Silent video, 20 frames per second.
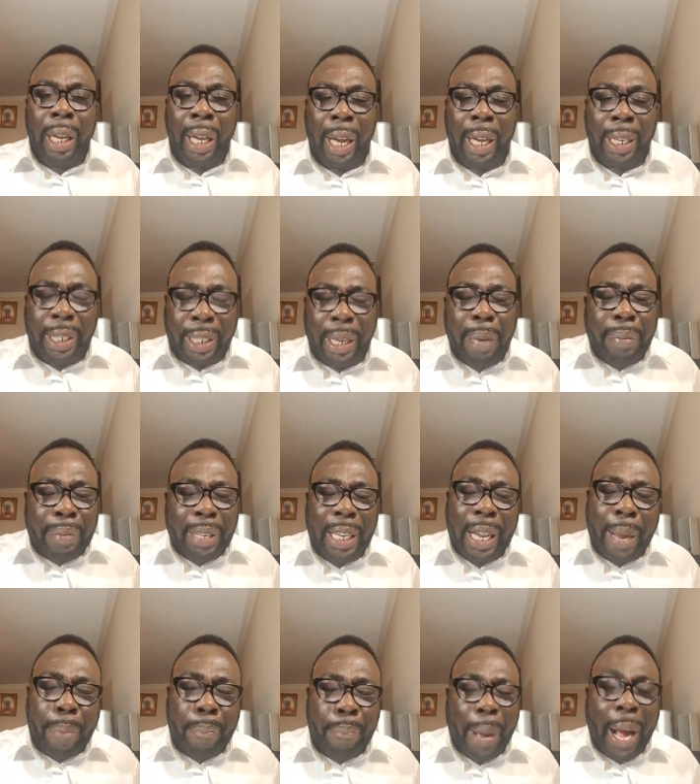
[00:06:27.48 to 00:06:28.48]
except it
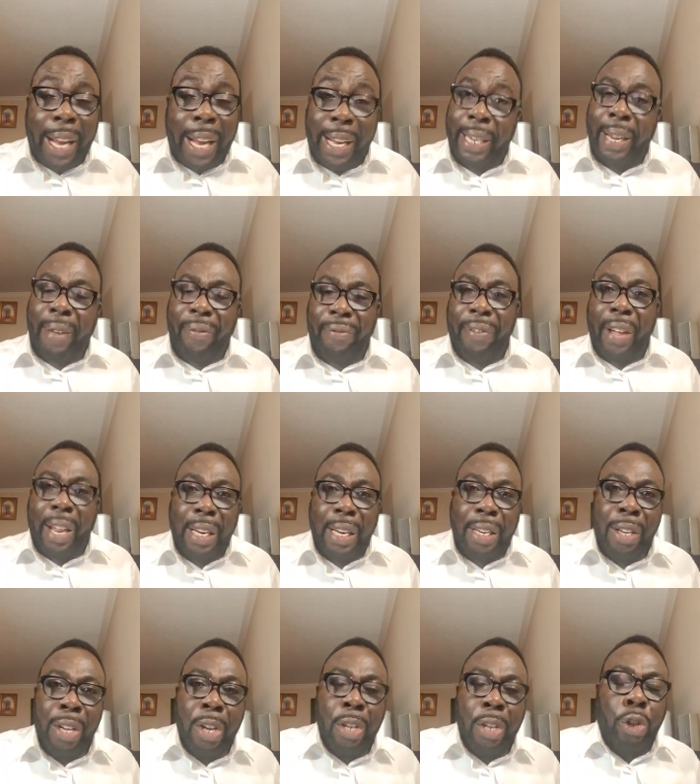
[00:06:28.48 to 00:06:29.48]
abide in the vine,
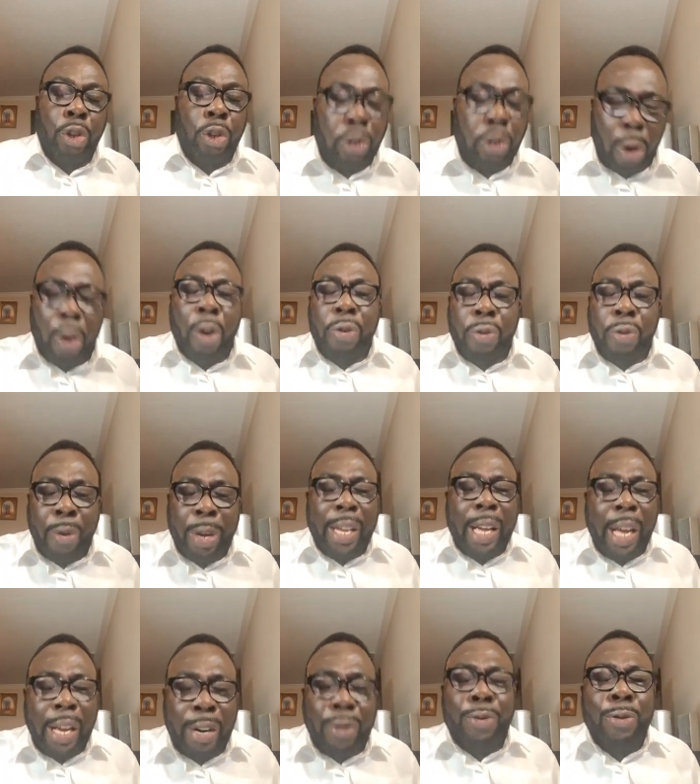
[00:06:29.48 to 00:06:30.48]
so you
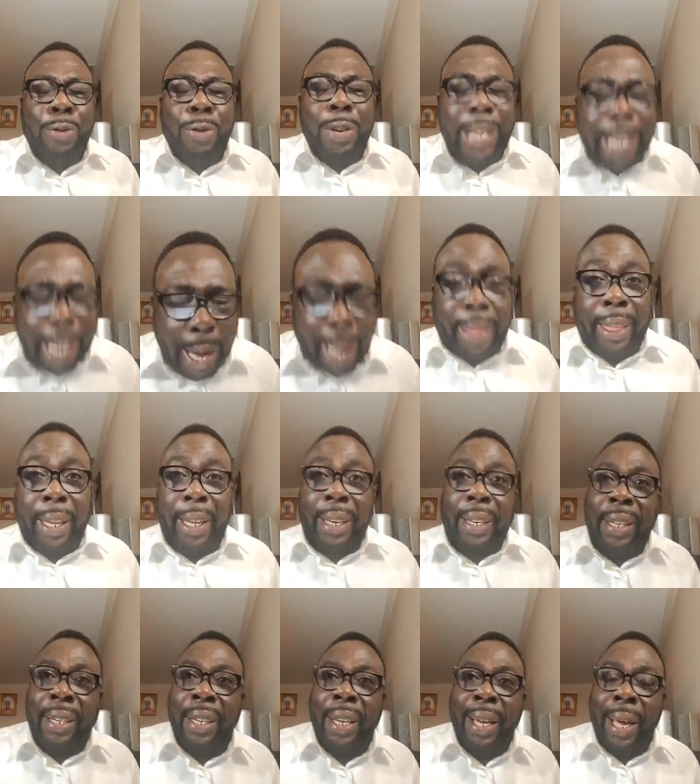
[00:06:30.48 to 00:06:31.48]
can do
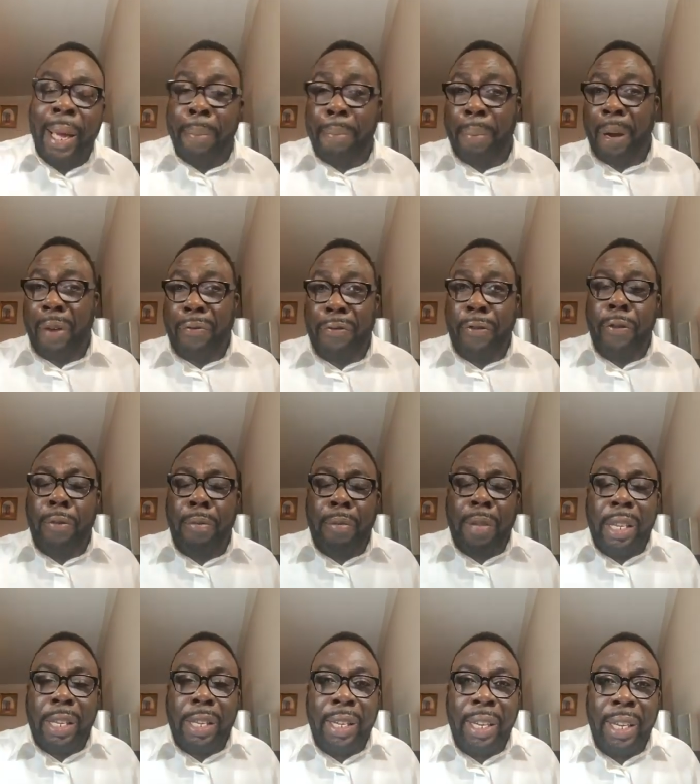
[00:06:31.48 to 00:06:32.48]
nothing apart from
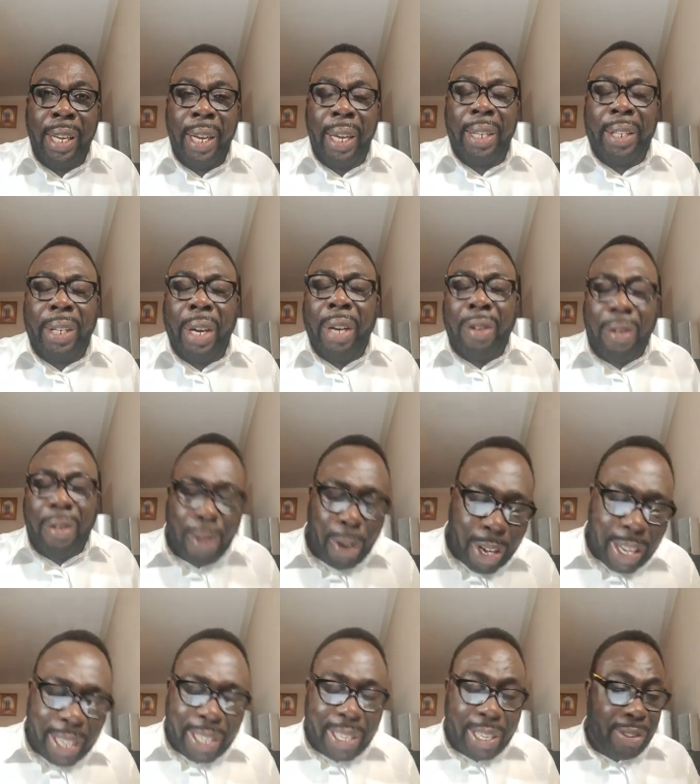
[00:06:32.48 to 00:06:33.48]
me. A child of God,
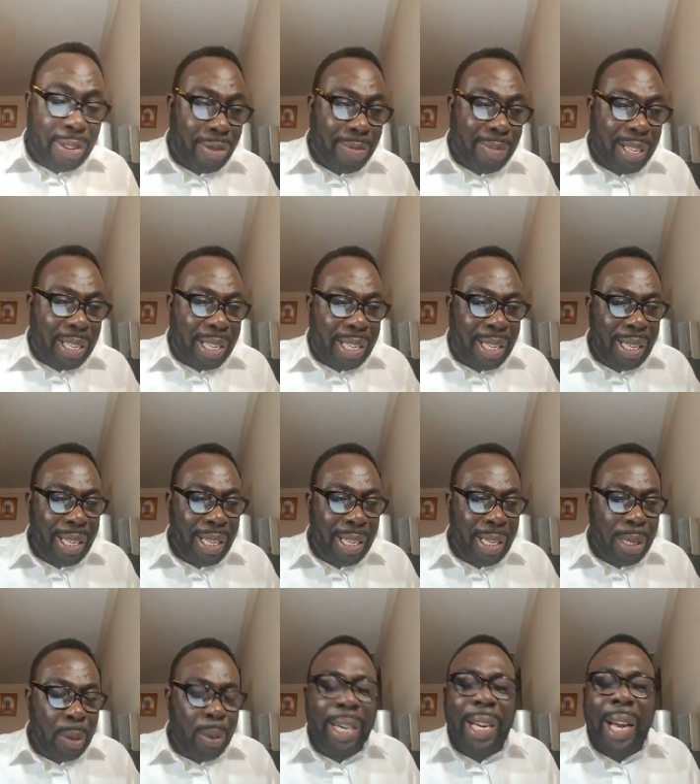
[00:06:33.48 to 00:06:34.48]
listen to me.
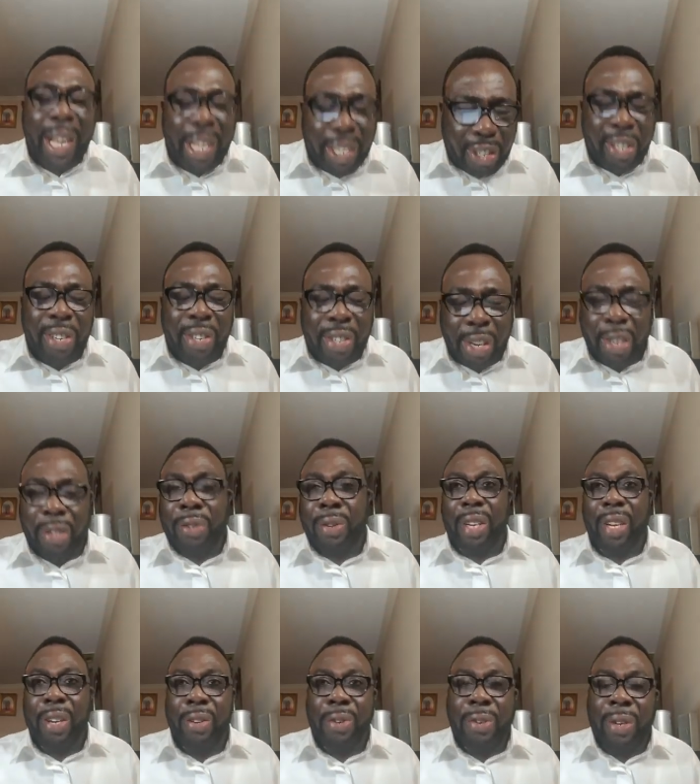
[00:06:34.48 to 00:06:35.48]
Without Jesus, you
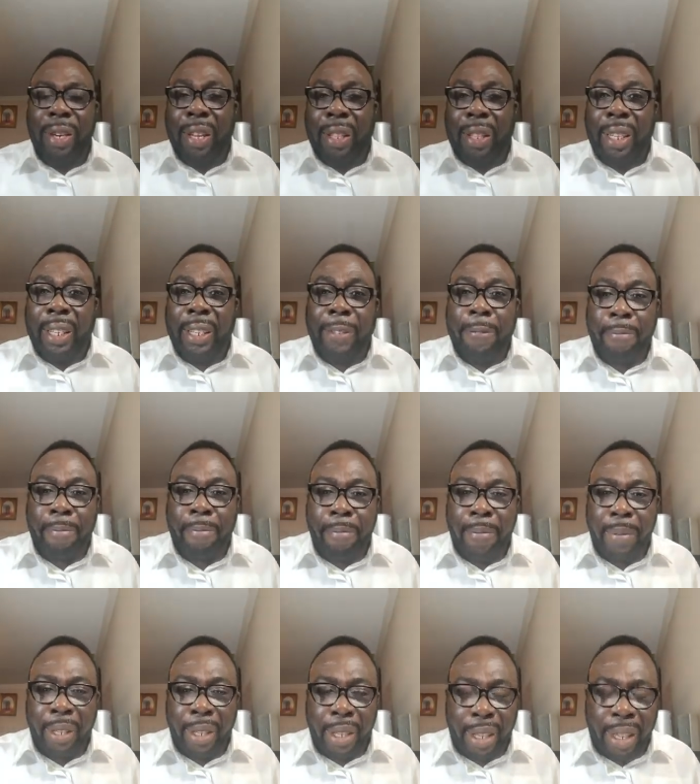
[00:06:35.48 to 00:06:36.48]
can do nothing.
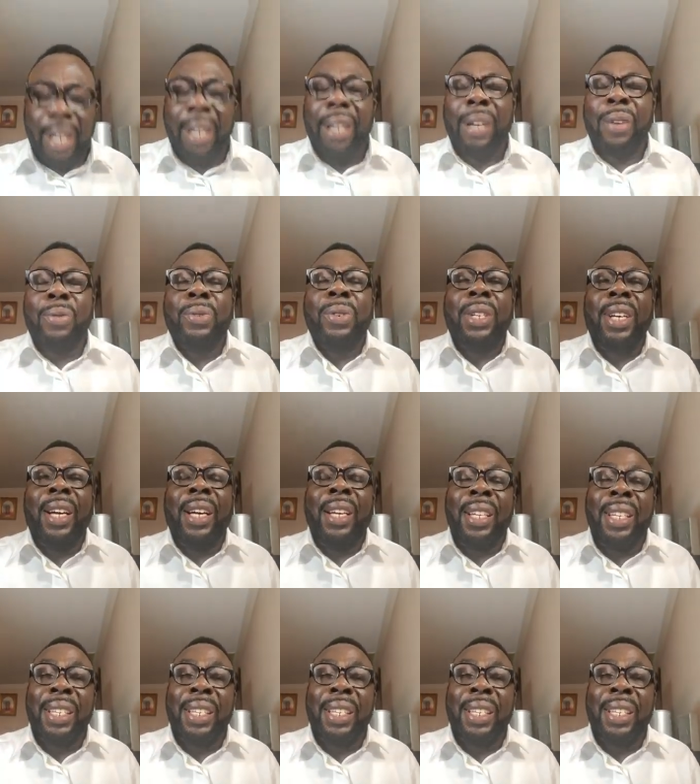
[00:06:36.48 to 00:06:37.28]
Hallelujah.